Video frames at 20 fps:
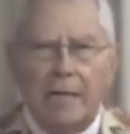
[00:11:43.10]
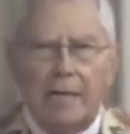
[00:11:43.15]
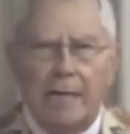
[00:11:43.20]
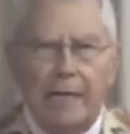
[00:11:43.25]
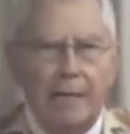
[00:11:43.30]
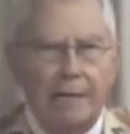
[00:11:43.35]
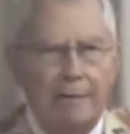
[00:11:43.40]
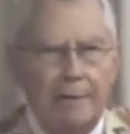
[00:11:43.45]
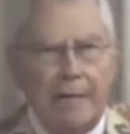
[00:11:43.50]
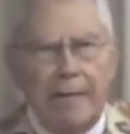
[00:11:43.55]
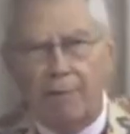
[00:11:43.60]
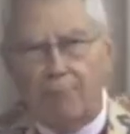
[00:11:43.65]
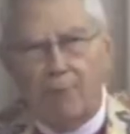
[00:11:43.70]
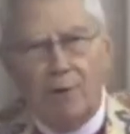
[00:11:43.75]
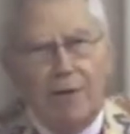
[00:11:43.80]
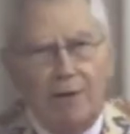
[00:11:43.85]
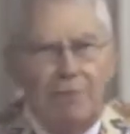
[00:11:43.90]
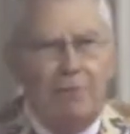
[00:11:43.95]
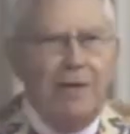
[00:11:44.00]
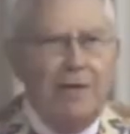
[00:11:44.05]
And I
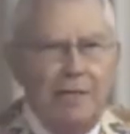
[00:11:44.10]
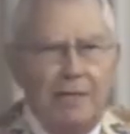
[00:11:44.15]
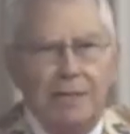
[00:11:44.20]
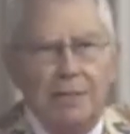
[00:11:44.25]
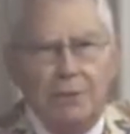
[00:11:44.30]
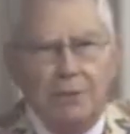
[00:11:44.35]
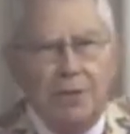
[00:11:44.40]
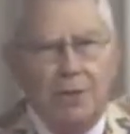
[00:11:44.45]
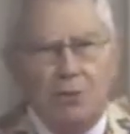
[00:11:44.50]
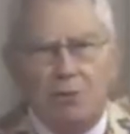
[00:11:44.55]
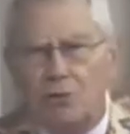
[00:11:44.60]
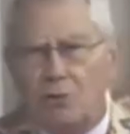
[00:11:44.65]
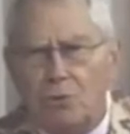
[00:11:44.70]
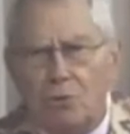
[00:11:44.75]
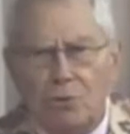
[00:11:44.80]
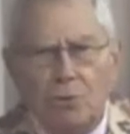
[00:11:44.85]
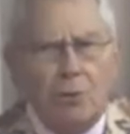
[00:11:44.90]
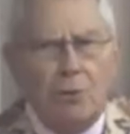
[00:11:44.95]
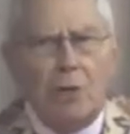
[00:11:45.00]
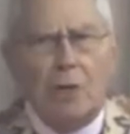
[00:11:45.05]
really think he said,
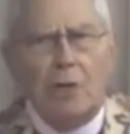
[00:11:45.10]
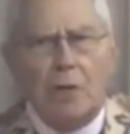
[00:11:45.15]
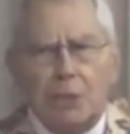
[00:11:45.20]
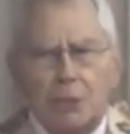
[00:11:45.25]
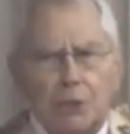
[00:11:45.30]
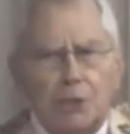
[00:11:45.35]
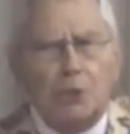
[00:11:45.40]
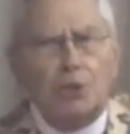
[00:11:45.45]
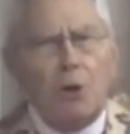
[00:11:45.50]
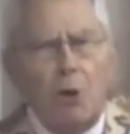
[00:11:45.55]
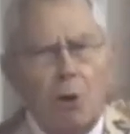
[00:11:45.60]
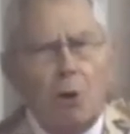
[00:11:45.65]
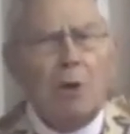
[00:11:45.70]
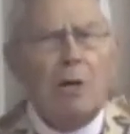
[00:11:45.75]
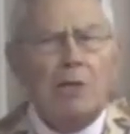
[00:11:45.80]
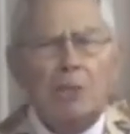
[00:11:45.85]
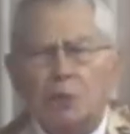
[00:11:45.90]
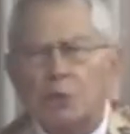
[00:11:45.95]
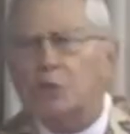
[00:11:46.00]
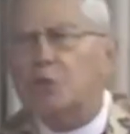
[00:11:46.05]
You are a
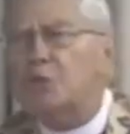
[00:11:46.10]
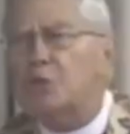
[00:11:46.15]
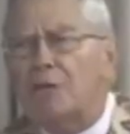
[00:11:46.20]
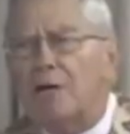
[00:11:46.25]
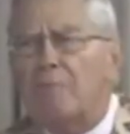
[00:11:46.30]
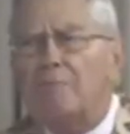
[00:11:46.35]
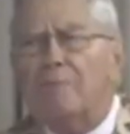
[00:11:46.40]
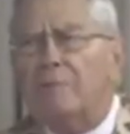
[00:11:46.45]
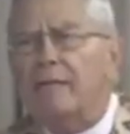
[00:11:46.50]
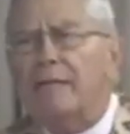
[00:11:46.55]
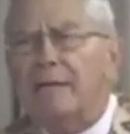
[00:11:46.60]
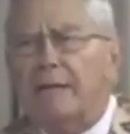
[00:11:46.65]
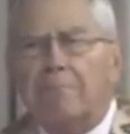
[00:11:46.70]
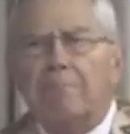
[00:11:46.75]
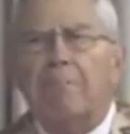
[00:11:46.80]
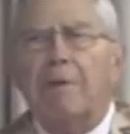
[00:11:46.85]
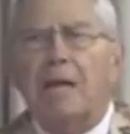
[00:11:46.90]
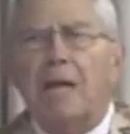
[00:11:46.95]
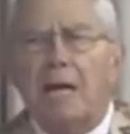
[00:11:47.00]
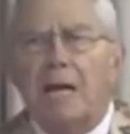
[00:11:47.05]
sorry stumbling
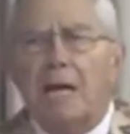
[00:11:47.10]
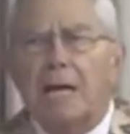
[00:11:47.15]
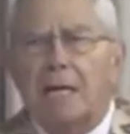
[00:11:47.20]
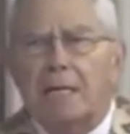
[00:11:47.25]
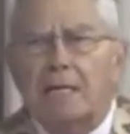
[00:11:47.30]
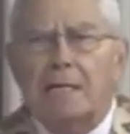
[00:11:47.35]
block.